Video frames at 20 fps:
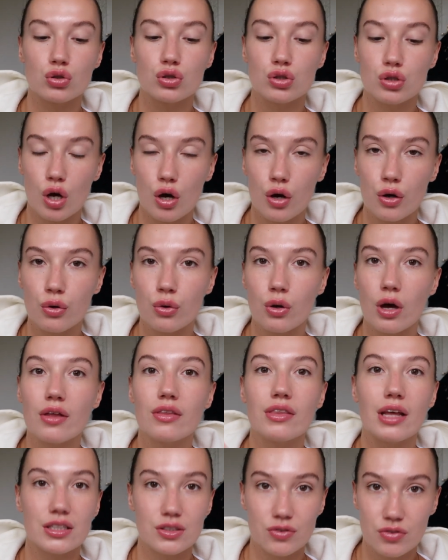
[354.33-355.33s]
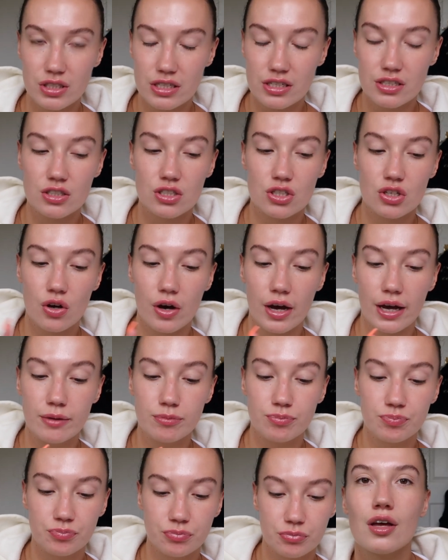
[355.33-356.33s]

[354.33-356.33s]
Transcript: So that's for dinner tonight.